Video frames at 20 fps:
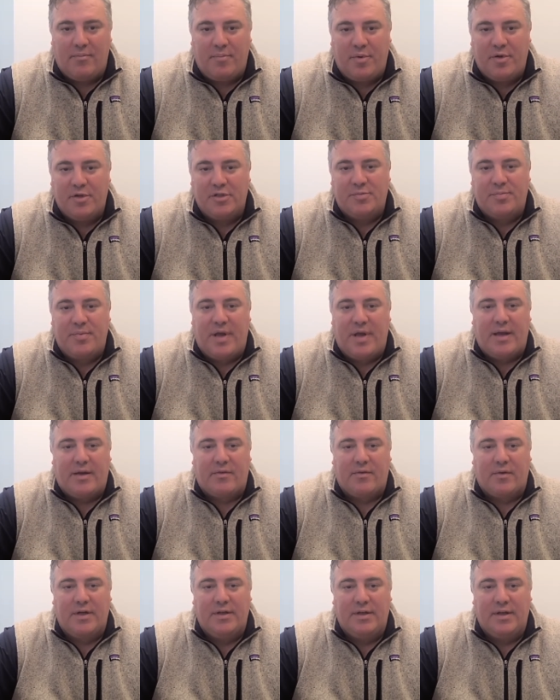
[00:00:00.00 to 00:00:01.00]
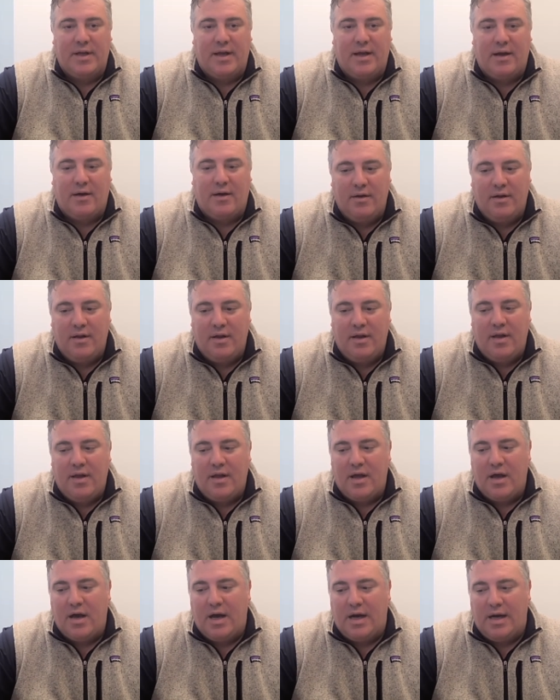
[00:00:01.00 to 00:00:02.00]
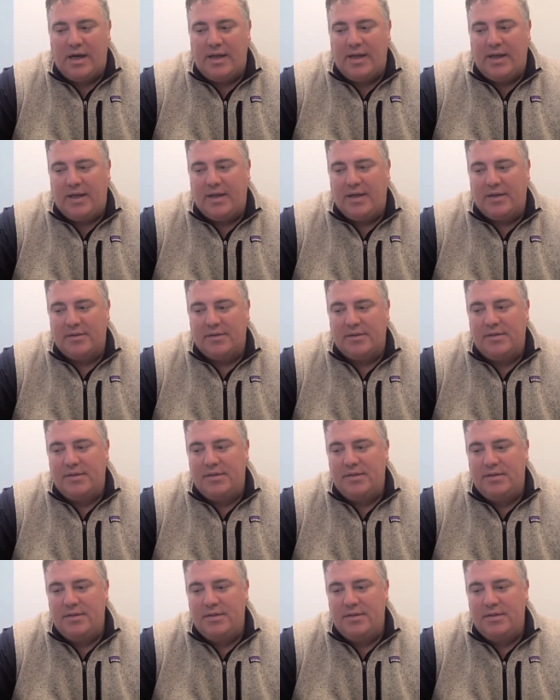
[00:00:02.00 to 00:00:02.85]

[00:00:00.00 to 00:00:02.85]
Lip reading: pushback right now. And